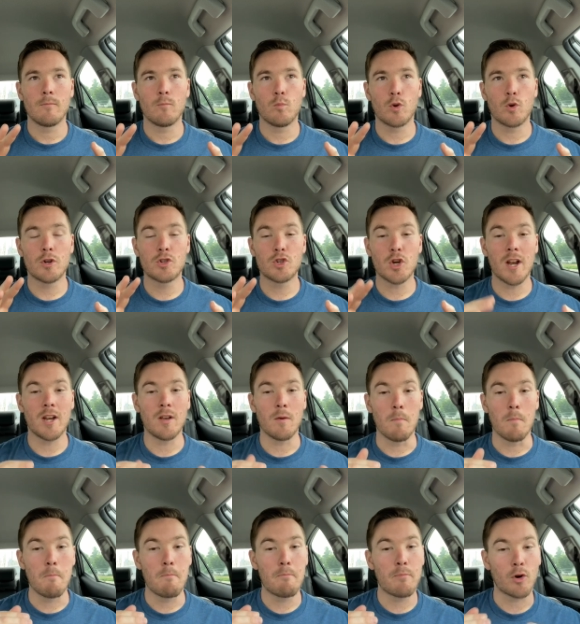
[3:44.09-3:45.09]
We're trying
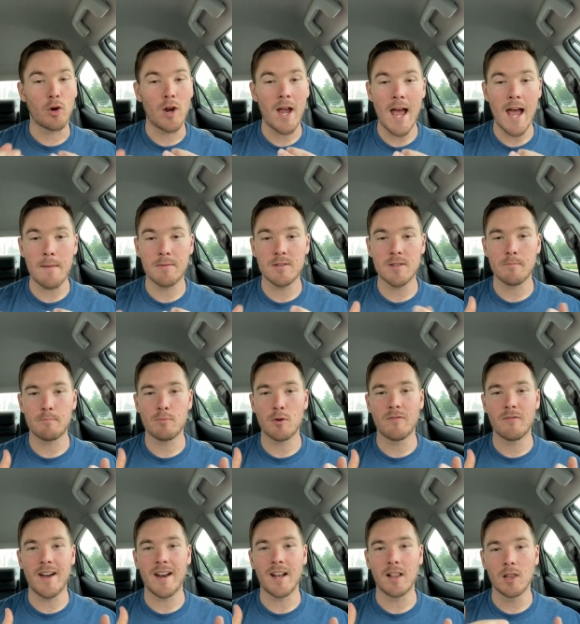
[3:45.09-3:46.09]
to perhaps
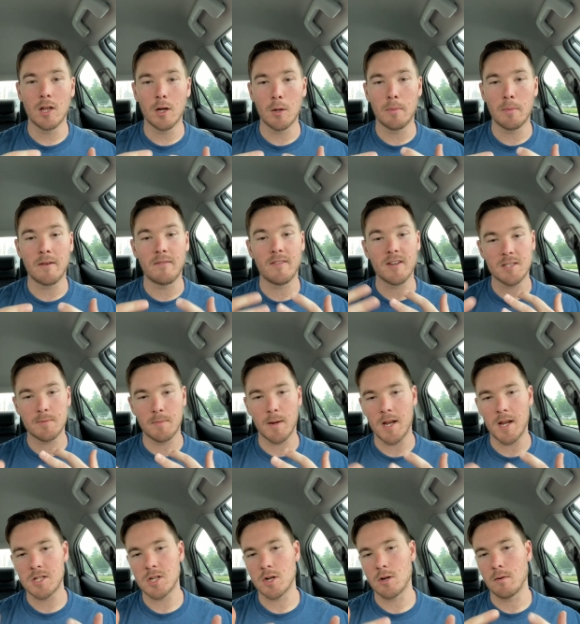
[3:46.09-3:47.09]
provide a little bit of
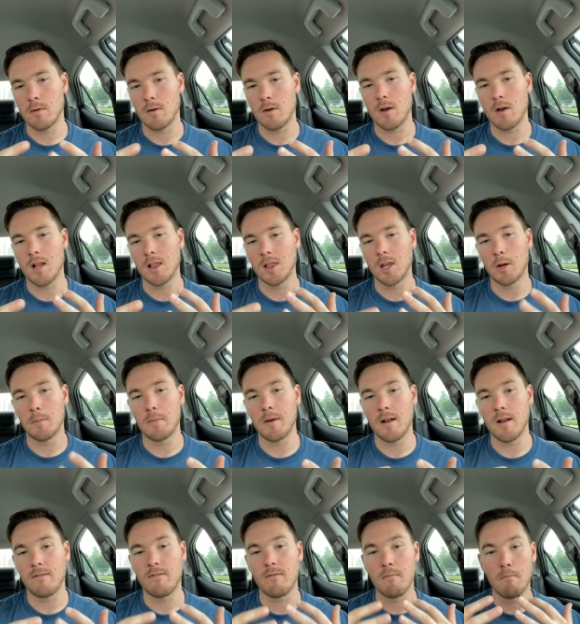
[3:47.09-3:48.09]
expansion or a little
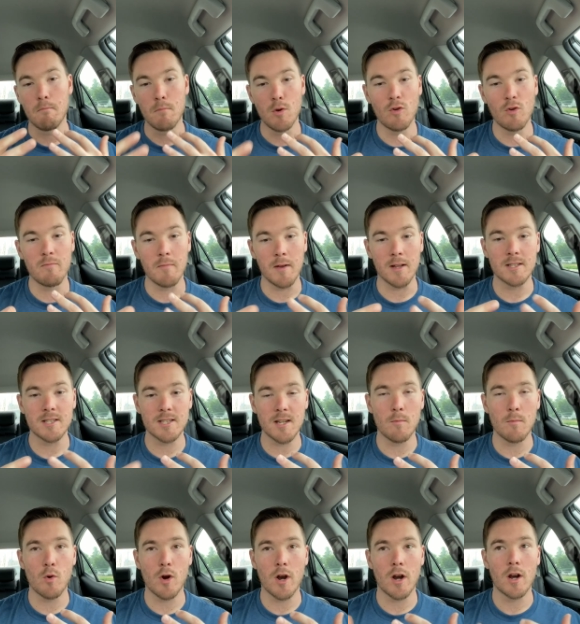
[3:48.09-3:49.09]
bit of movement
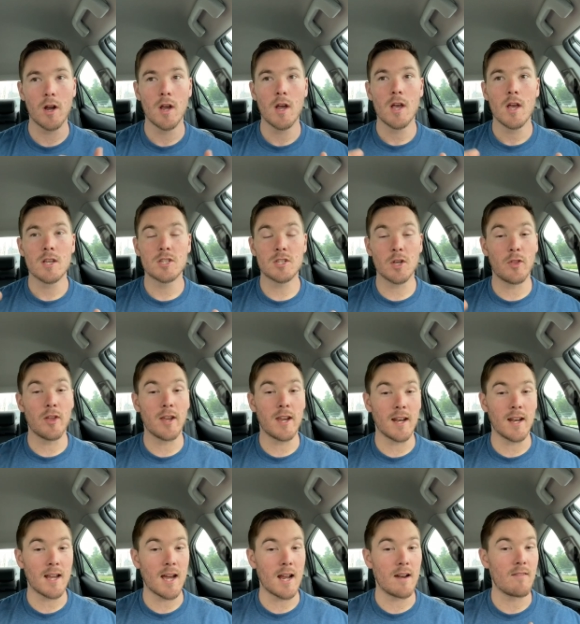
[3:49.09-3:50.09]
somewhere so they
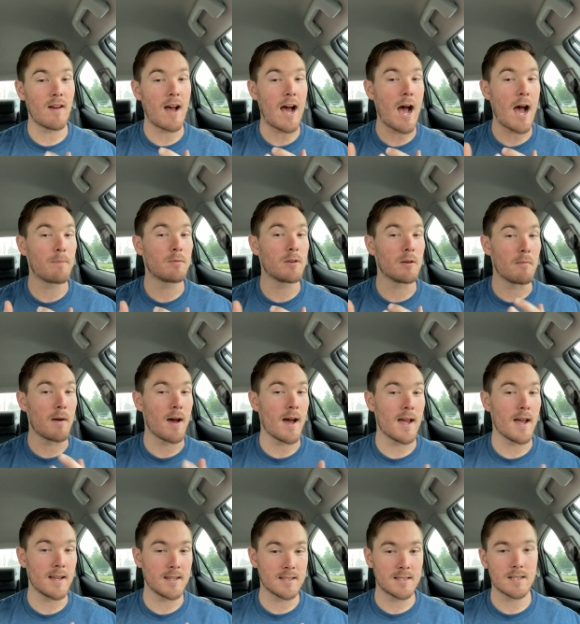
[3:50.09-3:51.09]
can kind of
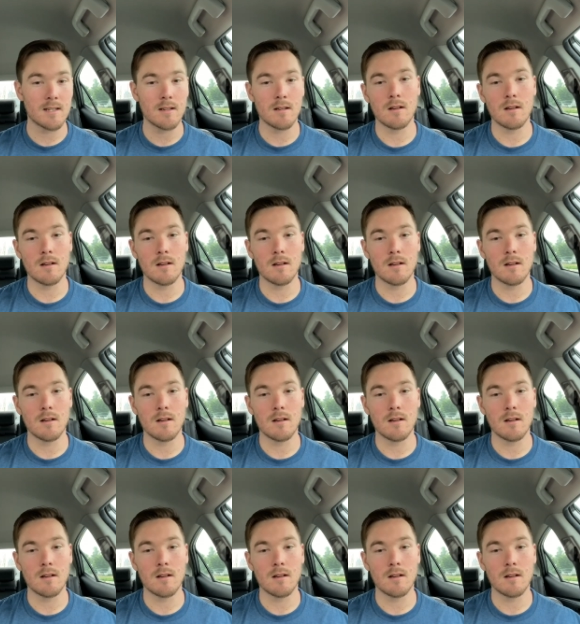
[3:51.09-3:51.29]
optimize